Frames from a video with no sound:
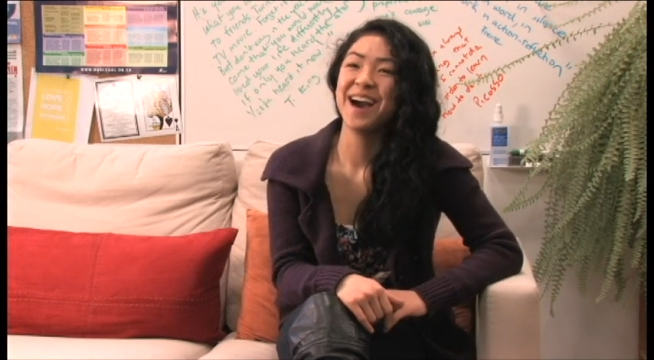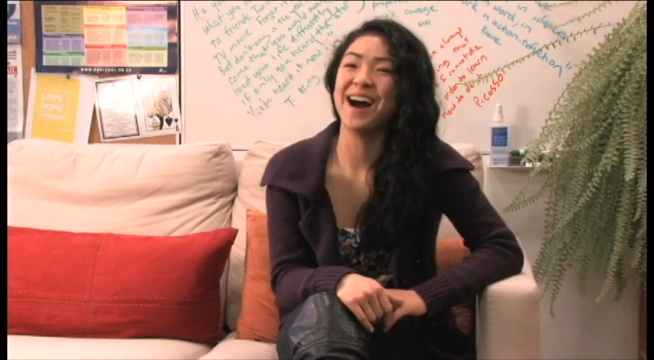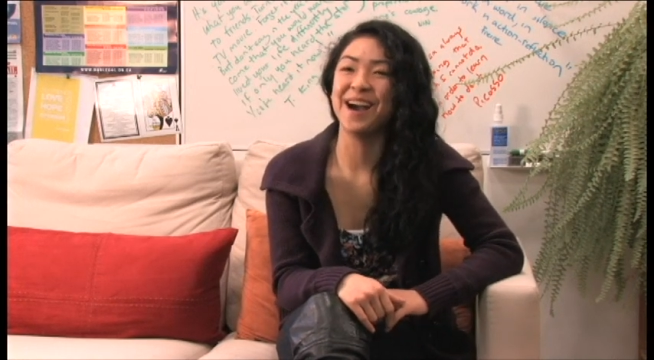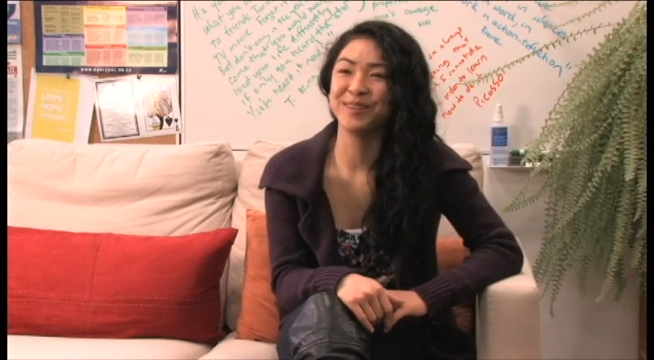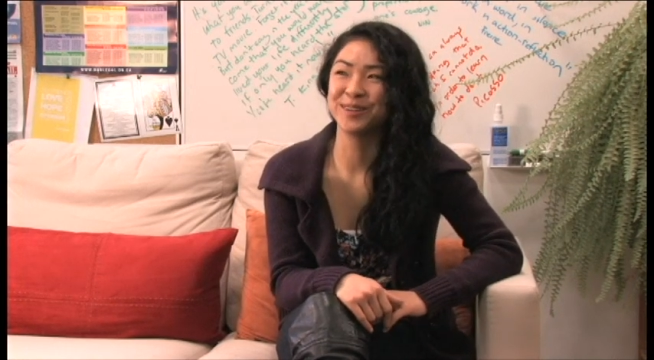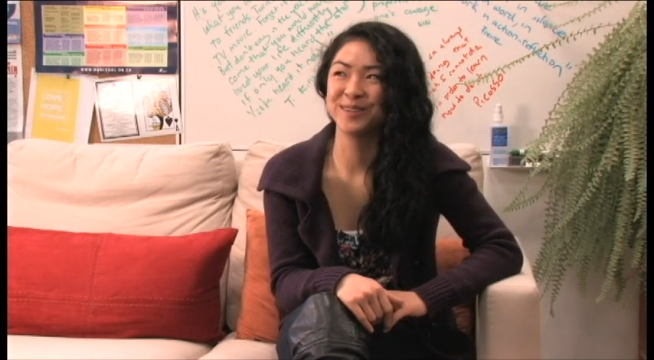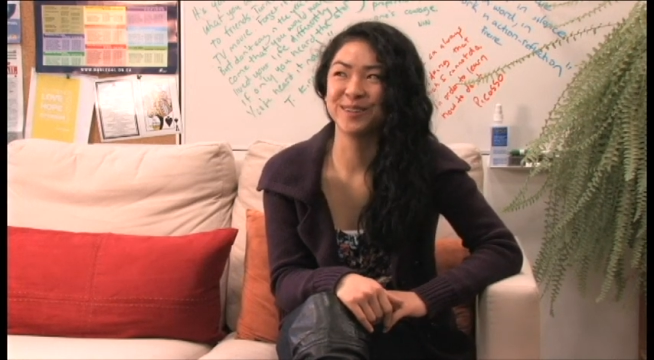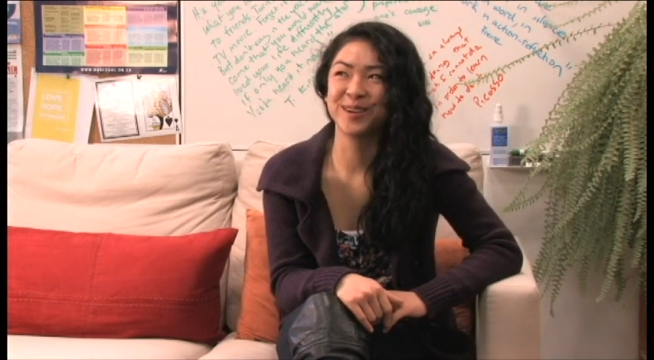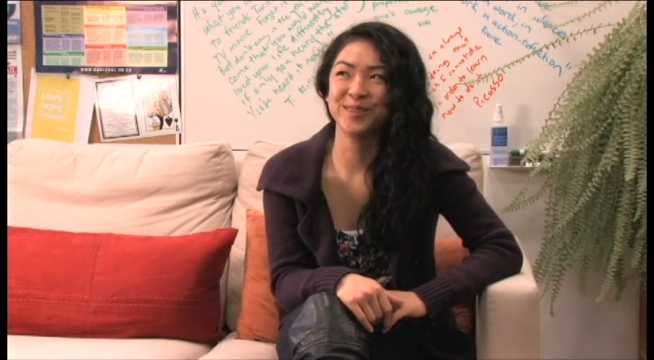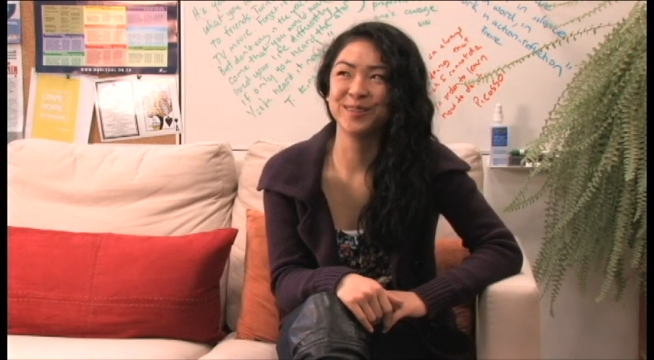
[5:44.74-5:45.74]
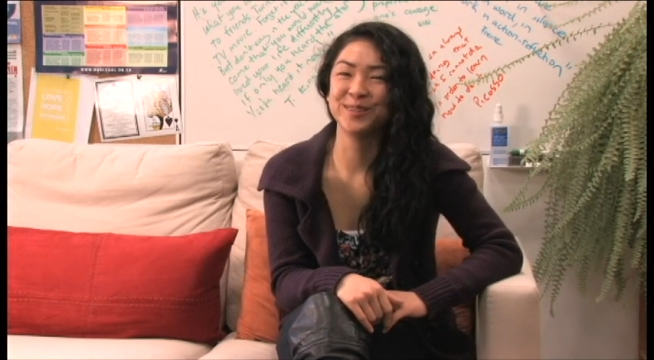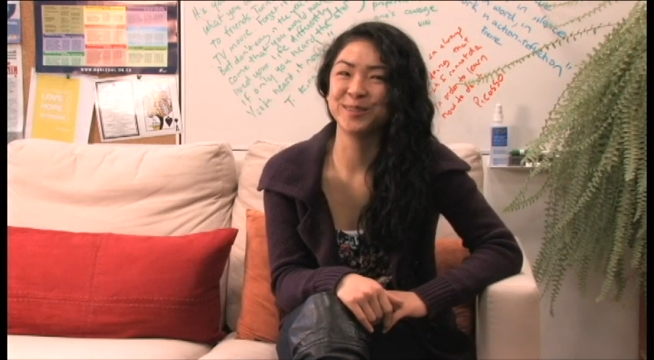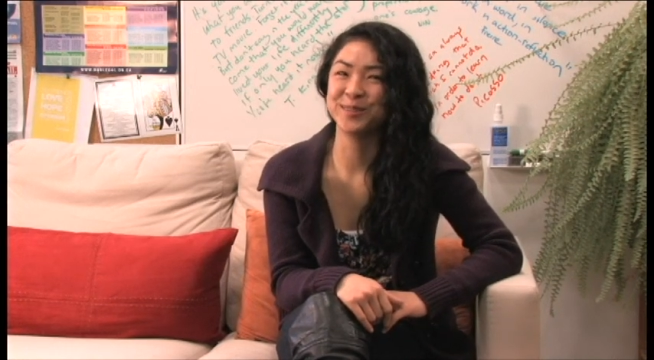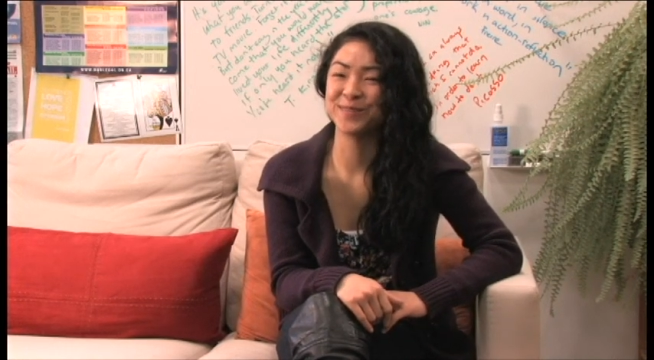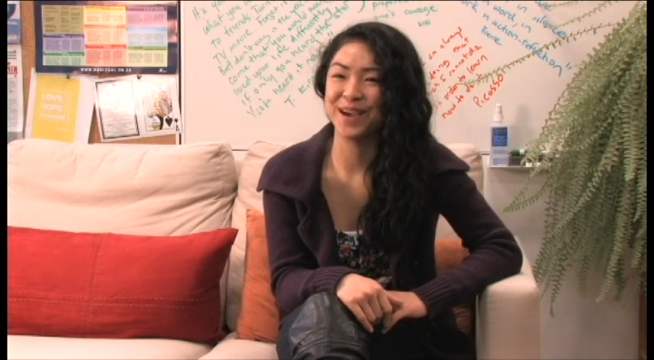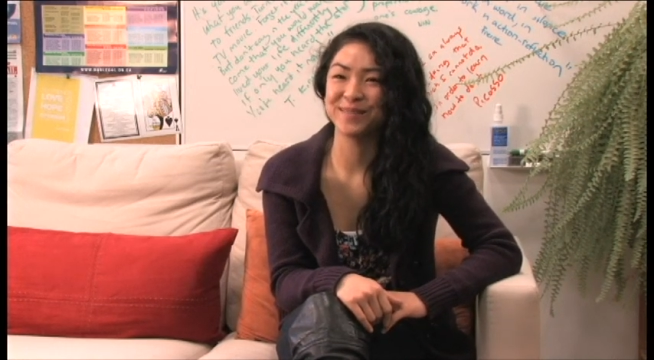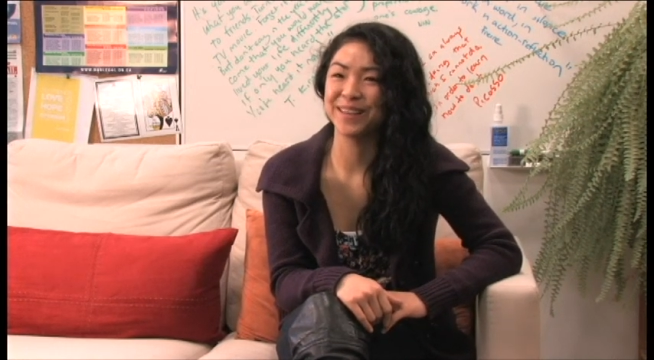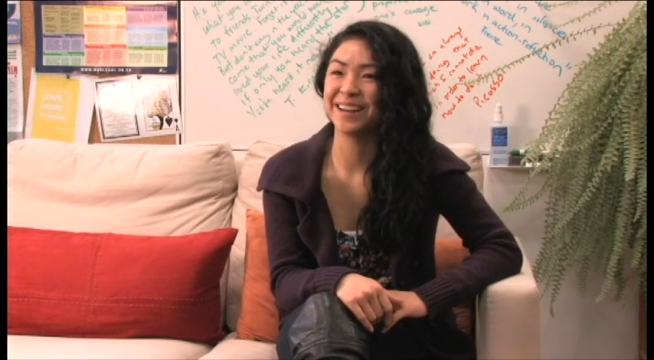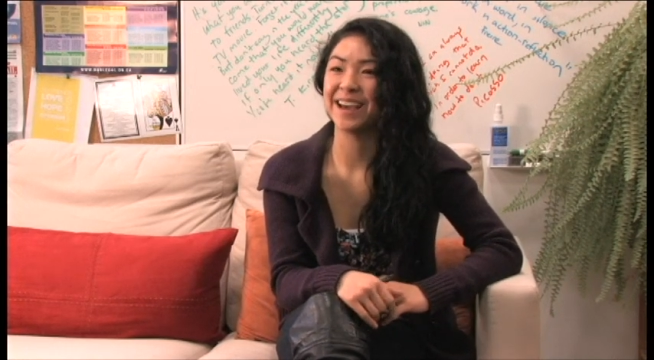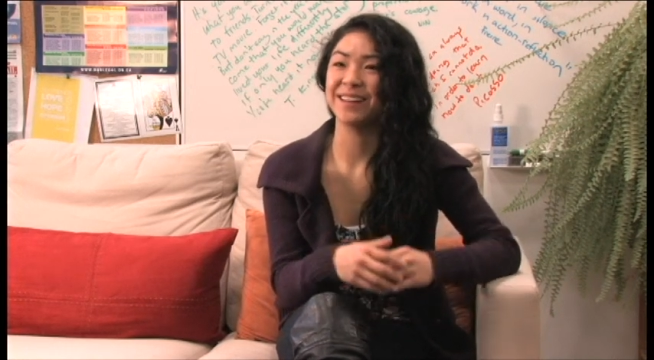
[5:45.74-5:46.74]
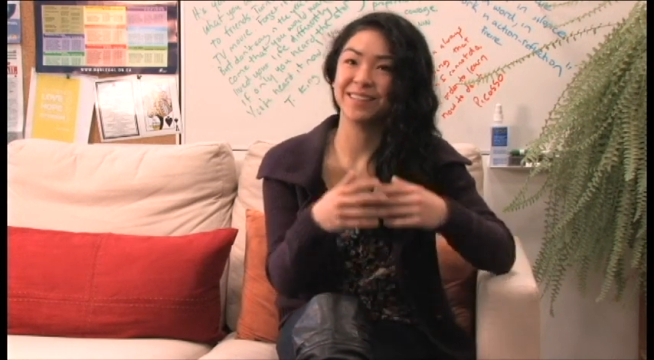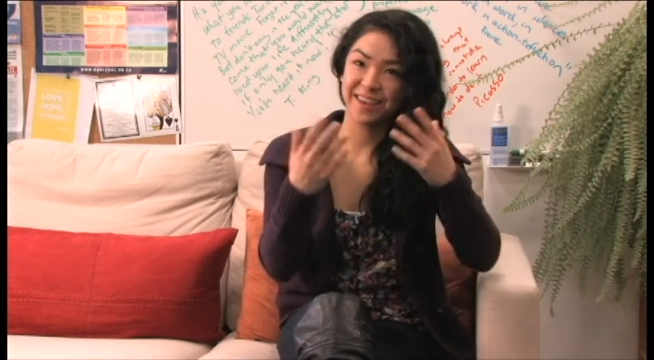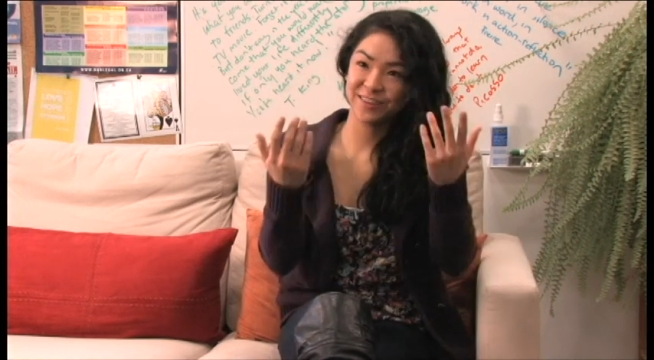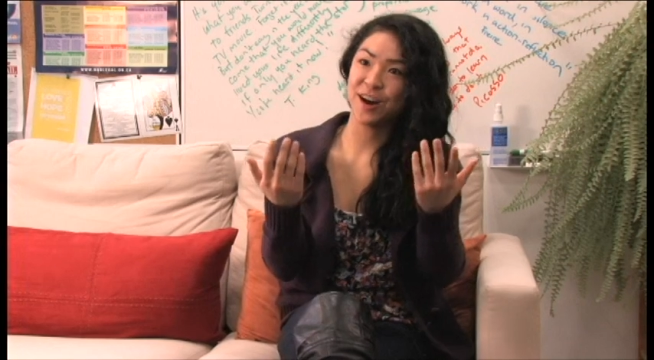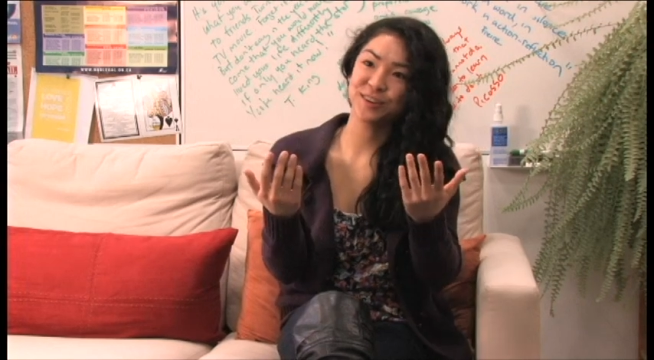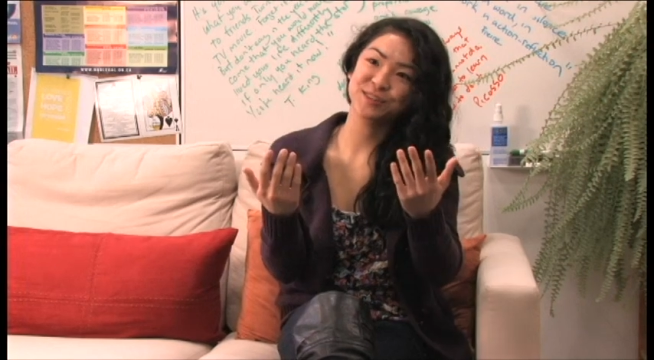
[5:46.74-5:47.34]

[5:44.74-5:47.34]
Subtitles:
I would go into a new family and then they talk